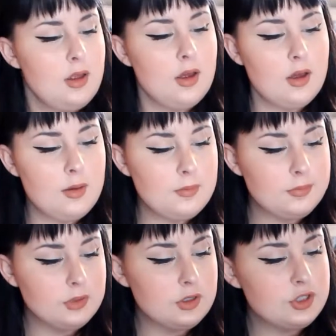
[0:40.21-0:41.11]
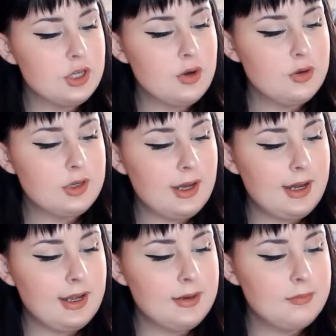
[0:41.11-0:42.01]
Um,
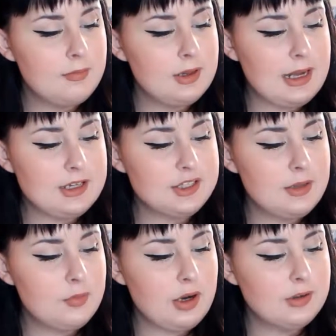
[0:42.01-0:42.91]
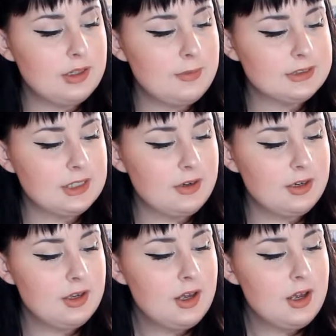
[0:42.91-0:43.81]
Showtime Lash and Brow Clear
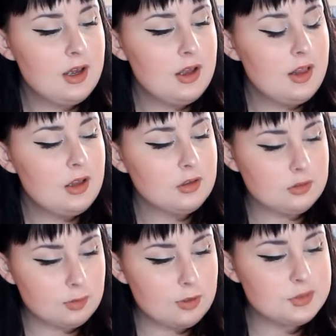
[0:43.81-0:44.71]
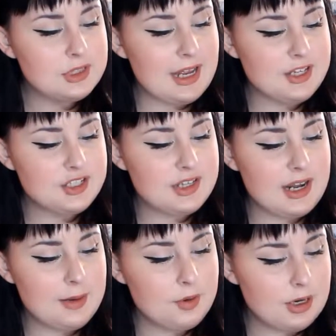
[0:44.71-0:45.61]
Mascara grooms lashes
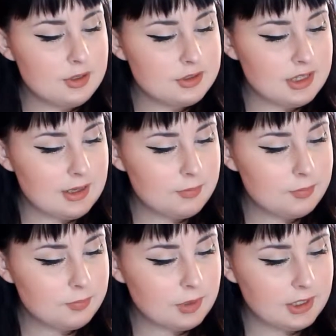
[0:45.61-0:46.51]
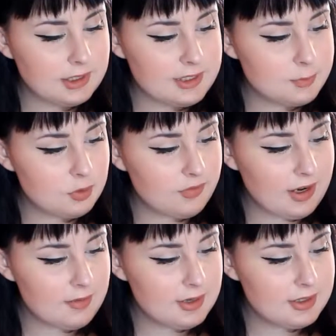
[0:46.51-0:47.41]
and eyebrows and contains
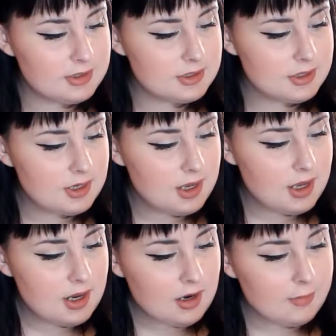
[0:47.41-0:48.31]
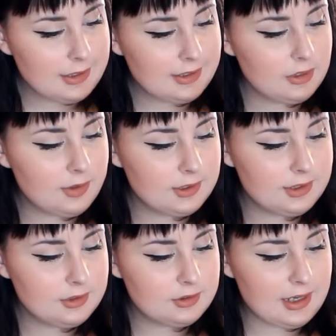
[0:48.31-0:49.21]
provitamins. Apply
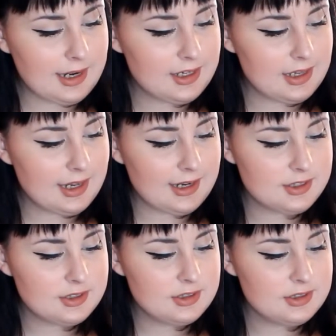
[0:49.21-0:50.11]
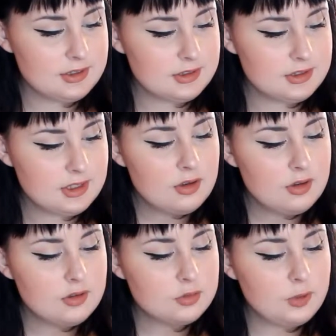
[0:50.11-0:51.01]
directly to the eyelashes,
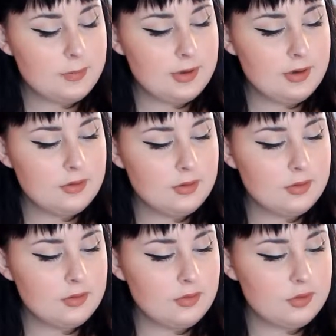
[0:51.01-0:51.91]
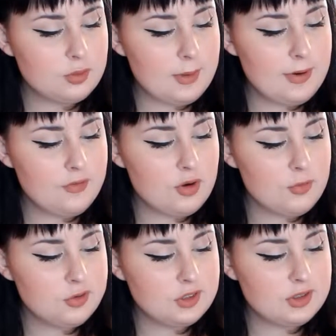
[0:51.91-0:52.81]
sweeping, swiping
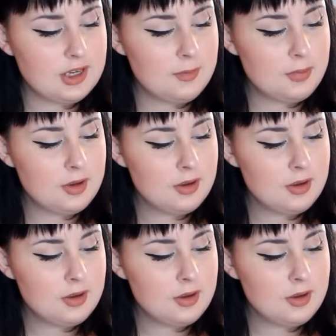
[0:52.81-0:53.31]
from root to tip.